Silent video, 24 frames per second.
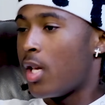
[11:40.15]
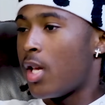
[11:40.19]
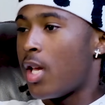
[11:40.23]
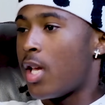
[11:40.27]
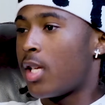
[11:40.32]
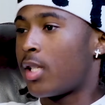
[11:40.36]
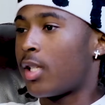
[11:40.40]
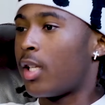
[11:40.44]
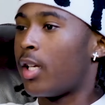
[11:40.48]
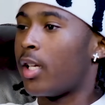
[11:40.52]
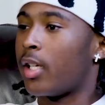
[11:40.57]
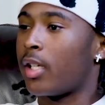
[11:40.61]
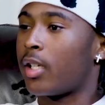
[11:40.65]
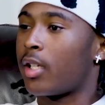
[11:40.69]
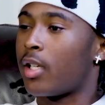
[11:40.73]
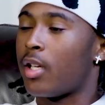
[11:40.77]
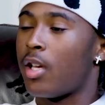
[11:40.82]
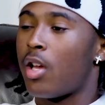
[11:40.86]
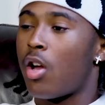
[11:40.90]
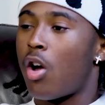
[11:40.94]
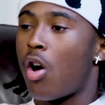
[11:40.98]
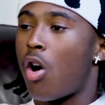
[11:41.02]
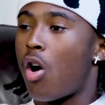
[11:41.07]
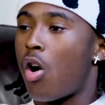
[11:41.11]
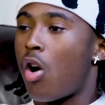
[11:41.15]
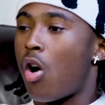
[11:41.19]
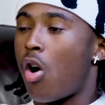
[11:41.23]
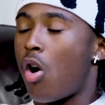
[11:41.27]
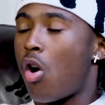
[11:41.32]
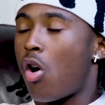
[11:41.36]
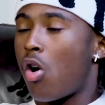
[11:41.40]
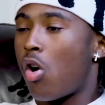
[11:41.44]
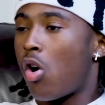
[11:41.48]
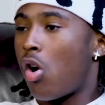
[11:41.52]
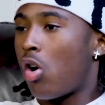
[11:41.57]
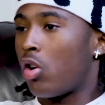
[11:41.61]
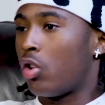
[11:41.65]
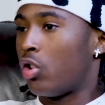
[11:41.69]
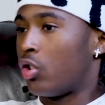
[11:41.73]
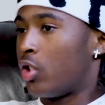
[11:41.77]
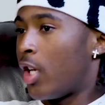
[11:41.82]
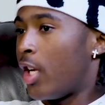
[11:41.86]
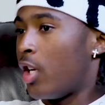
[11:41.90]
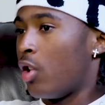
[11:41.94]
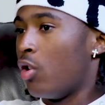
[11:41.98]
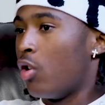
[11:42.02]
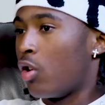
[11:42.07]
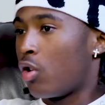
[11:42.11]
It's like you're
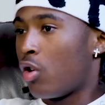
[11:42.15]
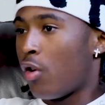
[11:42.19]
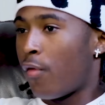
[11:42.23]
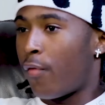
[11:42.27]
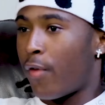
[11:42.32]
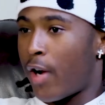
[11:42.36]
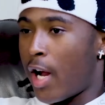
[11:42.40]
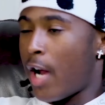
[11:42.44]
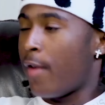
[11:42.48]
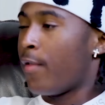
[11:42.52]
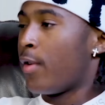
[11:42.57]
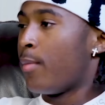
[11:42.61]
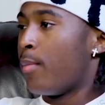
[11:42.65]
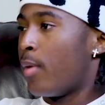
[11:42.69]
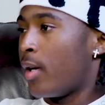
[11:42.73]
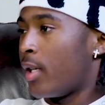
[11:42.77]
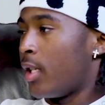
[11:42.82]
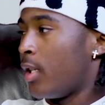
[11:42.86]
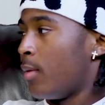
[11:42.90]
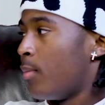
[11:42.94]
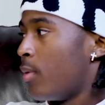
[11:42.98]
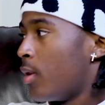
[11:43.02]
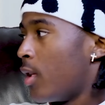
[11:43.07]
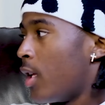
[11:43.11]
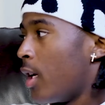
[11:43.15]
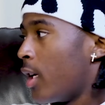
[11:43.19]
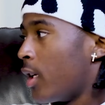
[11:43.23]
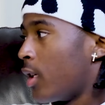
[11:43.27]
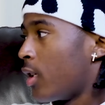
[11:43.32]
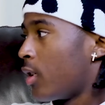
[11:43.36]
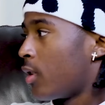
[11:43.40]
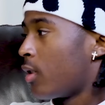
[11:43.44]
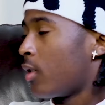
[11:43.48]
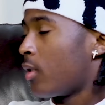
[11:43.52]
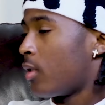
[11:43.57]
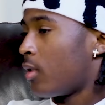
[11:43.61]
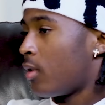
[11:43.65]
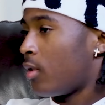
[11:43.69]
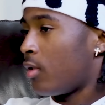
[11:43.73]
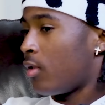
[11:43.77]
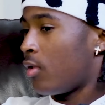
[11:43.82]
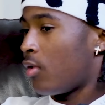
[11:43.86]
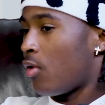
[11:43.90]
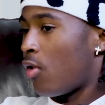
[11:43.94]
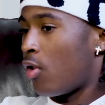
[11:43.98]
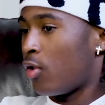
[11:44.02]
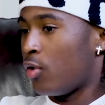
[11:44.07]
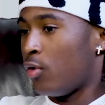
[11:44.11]
trying to look good for everybody, but like,
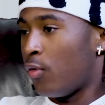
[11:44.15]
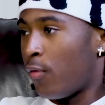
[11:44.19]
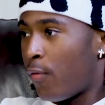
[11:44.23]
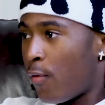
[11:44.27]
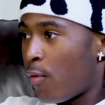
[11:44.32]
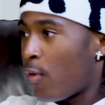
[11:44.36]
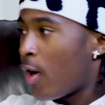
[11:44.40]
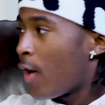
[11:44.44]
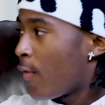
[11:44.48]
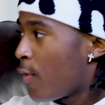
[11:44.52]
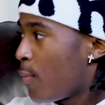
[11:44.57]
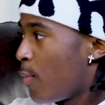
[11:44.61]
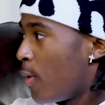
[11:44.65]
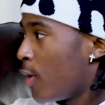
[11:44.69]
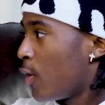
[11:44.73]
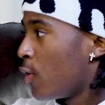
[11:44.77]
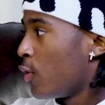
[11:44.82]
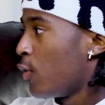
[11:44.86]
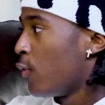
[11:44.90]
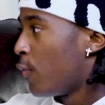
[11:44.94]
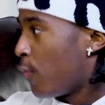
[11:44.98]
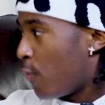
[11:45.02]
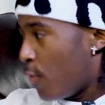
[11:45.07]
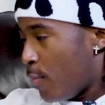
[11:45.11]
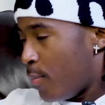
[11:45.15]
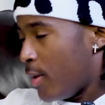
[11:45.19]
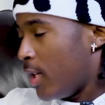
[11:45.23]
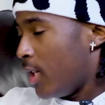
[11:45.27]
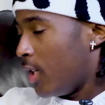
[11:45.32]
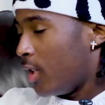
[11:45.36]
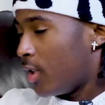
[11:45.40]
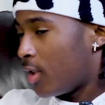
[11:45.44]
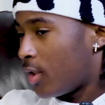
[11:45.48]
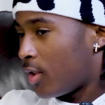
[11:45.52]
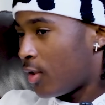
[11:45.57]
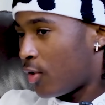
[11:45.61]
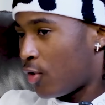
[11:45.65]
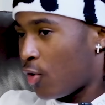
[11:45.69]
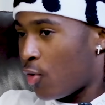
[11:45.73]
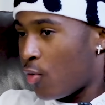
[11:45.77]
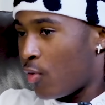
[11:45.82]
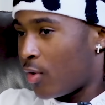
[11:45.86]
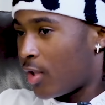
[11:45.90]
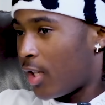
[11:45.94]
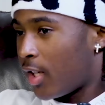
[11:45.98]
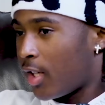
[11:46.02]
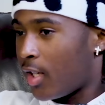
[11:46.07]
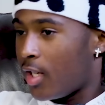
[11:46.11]
are you for everybody or are you for me? So
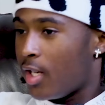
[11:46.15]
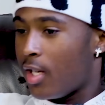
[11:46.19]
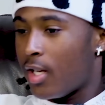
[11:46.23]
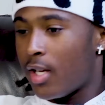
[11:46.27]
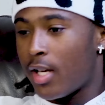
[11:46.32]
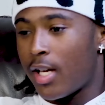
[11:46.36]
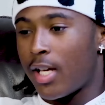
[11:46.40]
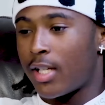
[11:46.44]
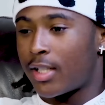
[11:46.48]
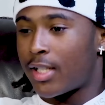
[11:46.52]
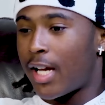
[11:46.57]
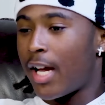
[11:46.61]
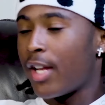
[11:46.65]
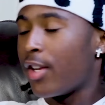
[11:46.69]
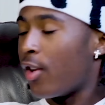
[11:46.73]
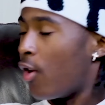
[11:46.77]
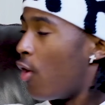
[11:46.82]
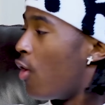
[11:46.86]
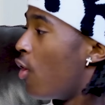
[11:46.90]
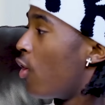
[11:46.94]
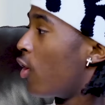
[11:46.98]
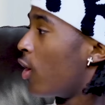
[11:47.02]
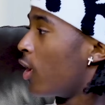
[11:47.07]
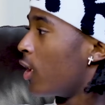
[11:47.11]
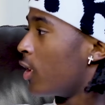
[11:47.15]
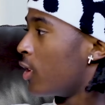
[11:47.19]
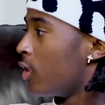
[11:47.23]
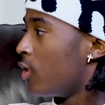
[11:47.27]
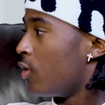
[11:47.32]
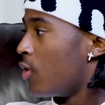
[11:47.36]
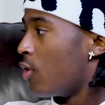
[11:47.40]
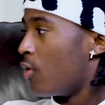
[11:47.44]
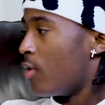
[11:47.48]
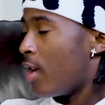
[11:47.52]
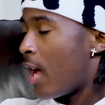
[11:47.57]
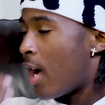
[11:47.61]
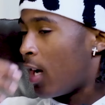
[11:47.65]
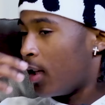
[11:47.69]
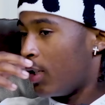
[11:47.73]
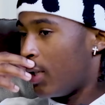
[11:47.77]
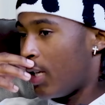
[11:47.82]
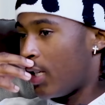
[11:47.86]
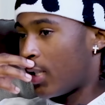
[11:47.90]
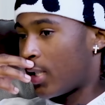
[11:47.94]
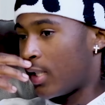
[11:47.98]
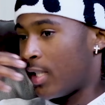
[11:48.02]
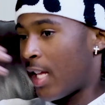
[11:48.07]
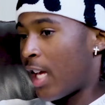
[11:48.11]
it's like it's kind of hard, you know,
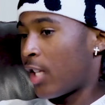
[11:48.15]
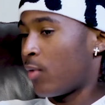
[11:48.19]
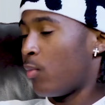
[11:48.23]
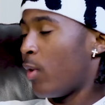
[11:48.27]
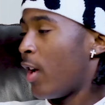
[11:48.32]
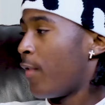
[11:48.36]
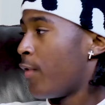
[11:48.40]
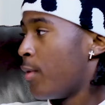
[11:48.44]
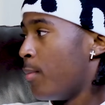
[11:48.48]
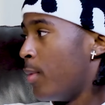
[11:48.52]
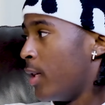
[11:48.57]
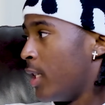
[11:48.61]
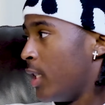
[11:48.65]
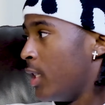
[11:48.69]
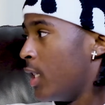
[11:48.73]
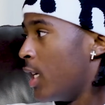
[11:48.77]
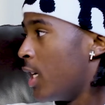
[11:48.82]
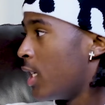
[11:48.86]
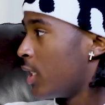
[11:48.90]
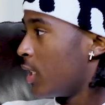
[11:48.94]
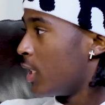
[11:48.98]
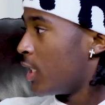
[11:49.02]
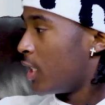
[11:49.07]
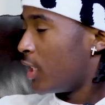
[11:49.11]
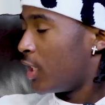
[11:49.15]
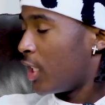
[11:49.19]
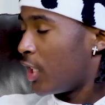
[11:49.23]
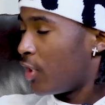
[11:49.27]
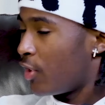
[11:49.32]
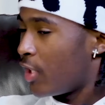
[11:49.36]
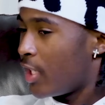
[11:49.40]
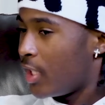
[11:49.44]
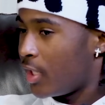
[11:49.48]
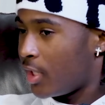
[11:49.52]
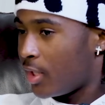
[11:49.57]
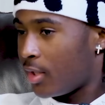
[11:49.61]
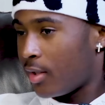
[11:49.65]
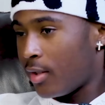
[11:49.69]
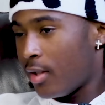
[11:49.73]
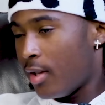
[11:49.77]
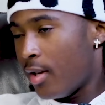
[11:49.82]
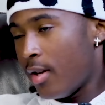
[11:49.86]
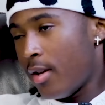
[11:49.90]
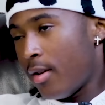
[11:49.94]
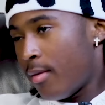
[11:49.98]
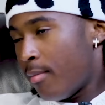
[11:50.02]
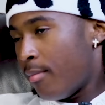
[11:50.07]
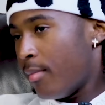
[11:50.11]
nowadays because that's what everybody does in this generation.
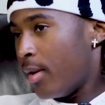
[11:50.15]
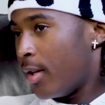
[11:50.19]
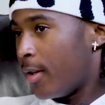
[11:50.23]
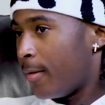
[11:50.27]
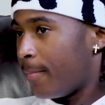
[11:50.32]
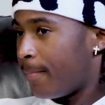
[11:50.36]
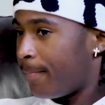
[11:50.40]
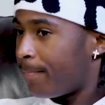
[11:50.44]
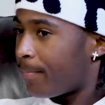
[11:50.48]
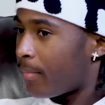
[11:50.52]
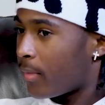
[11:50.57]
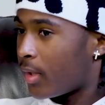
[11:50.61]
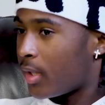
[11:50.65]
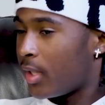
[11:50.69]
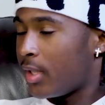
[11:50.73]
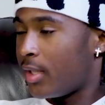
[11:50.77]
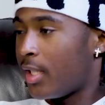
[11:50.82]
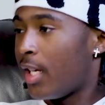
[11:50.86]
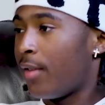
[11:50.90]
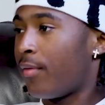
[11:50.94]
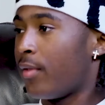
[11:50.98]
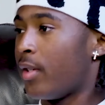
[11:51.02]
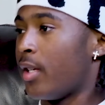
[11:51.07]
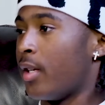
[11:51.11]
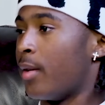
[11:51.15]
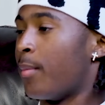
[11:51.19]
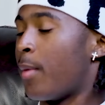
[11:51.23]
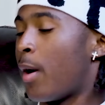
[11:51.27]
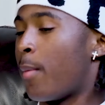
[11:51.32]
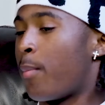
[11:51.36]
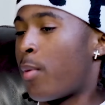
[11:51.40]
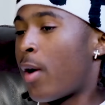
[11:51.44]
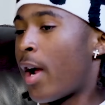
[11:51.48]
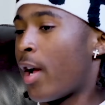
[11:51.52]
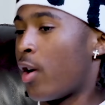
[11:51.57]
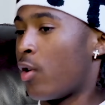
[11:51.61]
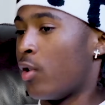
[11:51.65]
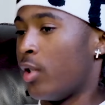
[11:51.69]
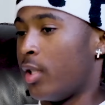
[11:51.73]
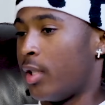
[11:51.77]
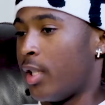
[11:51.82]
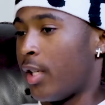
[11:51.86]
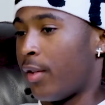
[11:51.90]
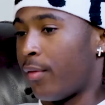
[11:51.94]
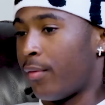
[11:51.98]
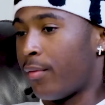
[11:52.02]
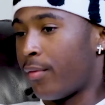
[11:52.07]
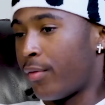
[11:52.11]
But it's definitely a priority
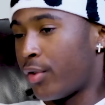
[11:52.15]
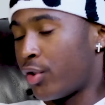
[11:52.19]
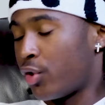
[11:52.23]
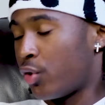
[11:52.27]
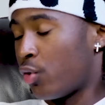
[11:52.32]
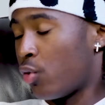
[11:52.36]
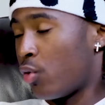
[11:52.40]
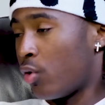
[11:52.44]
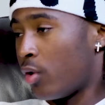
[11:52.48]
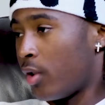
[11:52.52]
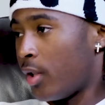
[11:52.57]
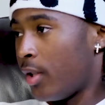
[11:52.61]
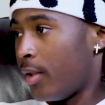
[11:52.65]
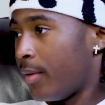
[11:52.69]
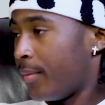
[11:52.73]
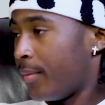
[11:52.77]
thing for surely.